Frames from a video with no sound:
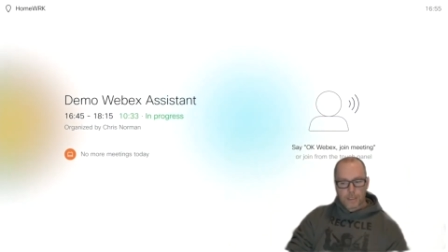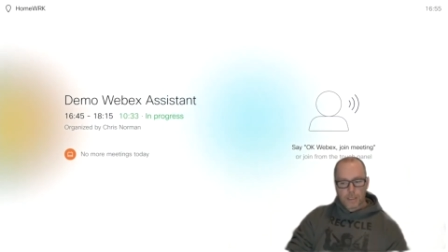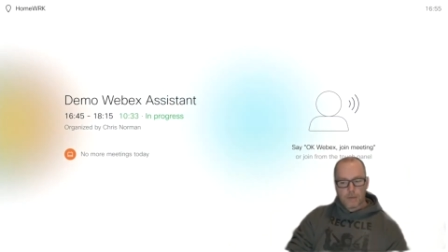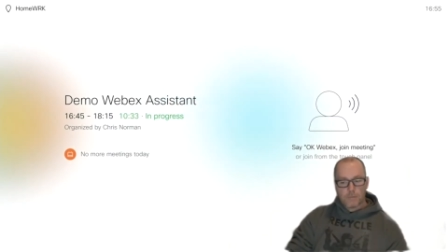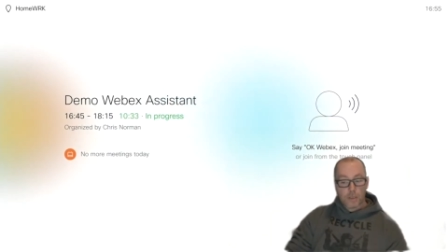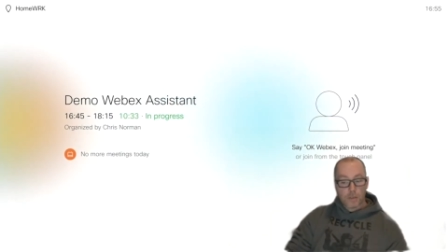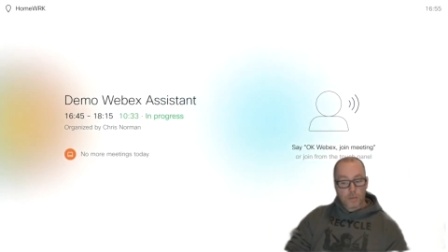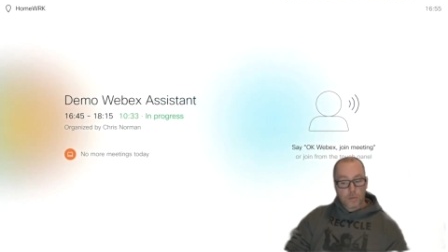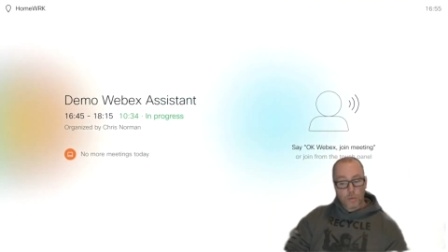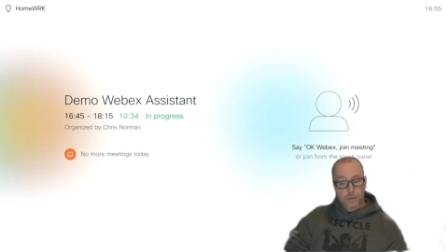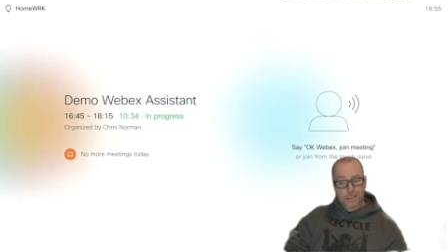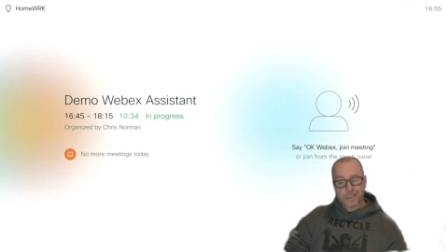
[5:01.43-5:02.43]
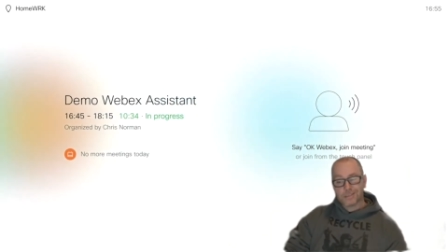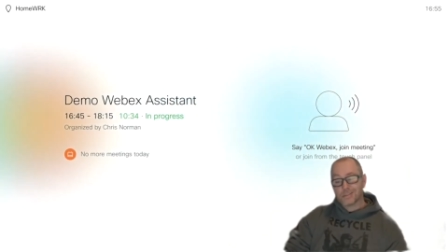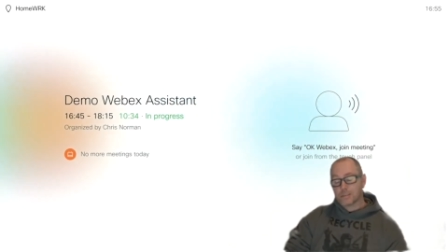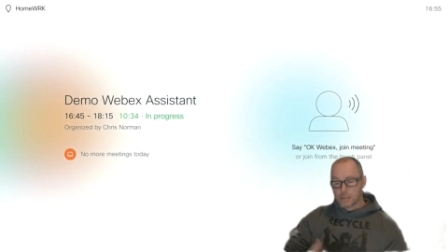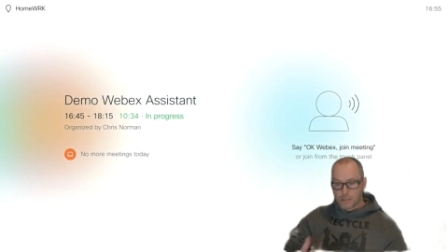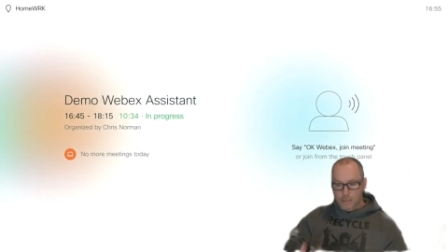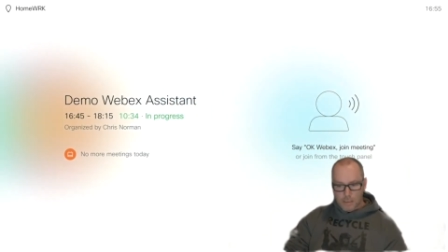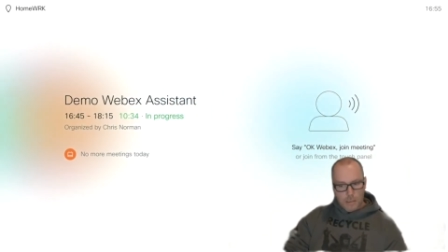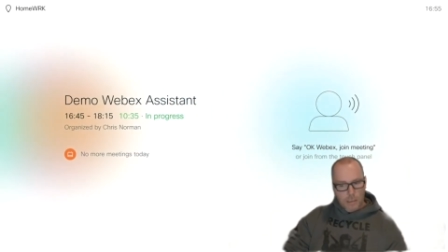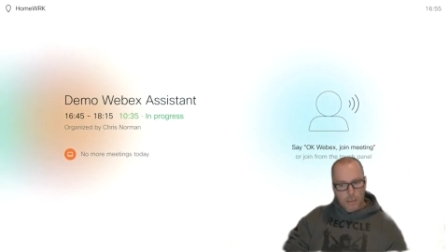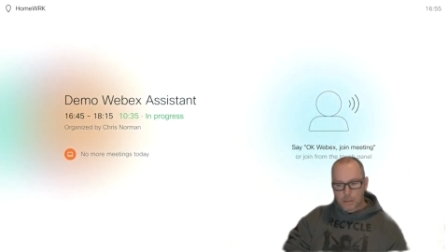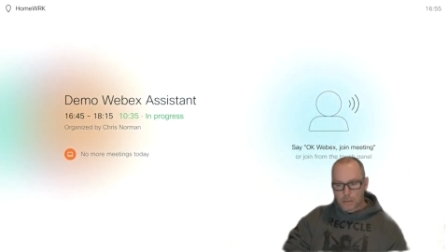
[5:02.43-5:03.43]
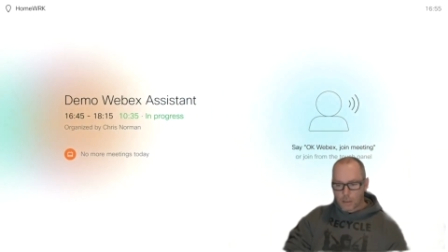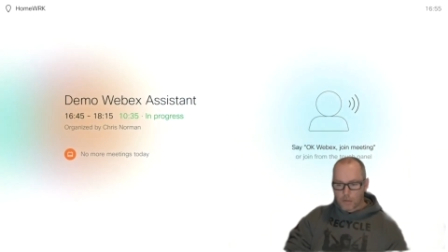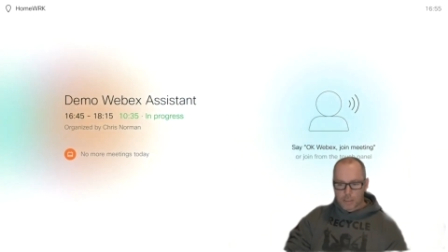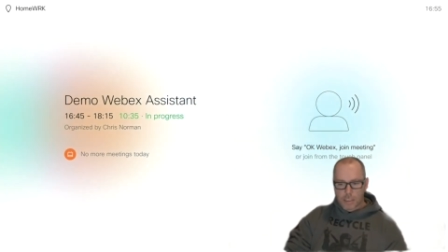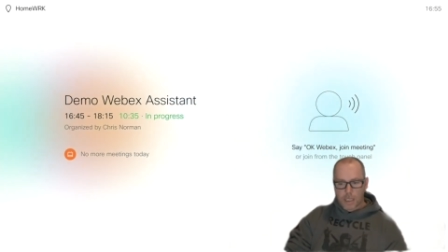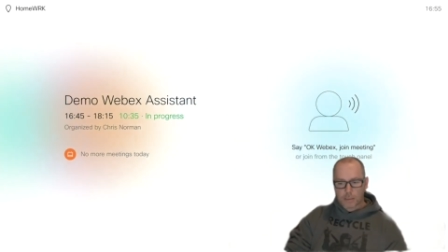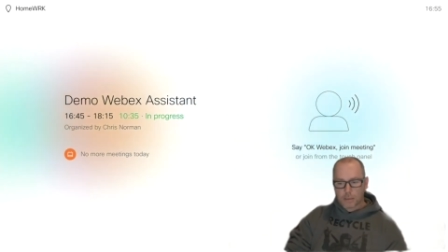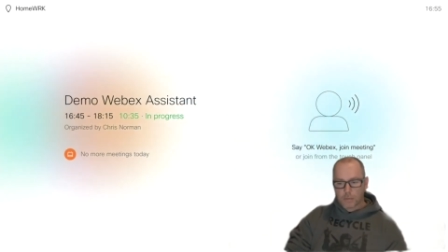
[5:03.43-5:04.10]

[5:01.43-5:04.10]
if a user walks in, doesn't know exactly